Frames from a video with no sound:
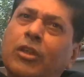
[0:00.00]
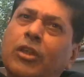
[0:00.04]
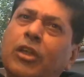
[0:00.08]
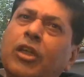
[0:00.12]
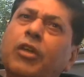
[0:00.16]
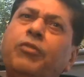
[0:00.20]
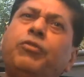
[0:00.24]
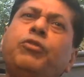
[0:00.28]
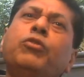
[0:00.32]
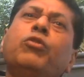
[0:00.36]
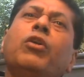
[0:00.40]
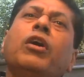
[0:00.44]

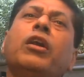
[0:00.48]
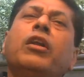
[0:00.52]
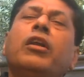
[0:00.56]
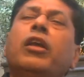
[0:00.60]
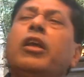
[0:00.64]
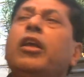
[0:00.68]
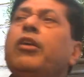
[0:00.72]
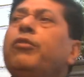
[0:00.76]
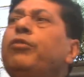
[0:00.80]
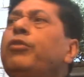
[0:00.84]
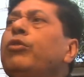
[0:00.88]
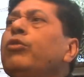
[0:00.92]
If you are,
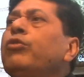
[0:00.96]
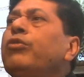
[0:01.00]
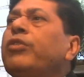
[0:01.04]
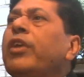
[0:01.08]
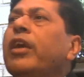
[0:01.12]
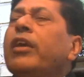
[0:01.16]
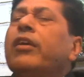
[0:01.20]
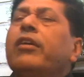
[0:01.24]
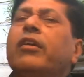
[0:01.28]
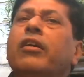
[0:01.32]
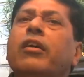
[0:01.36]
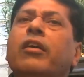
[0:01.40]
if you
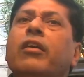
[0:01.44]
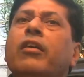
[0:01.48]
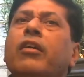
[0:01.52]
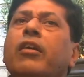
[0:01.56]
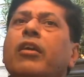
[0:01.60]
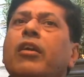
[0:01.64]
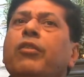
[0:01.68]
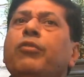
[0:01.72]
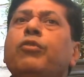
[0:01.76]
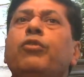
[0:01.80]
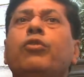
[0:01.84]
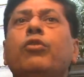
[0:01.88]
think,
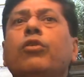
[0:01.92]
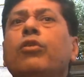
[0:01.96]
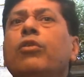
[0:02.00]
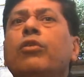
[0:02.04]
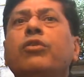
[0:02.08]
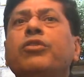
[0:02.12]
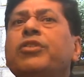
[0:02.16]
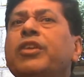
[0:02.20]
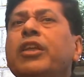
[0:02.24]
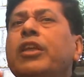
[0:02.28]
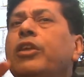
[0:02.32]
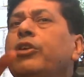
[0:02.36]
if you
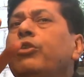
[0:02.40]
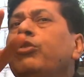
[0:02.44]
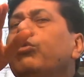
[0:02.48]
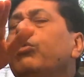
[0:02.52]
see,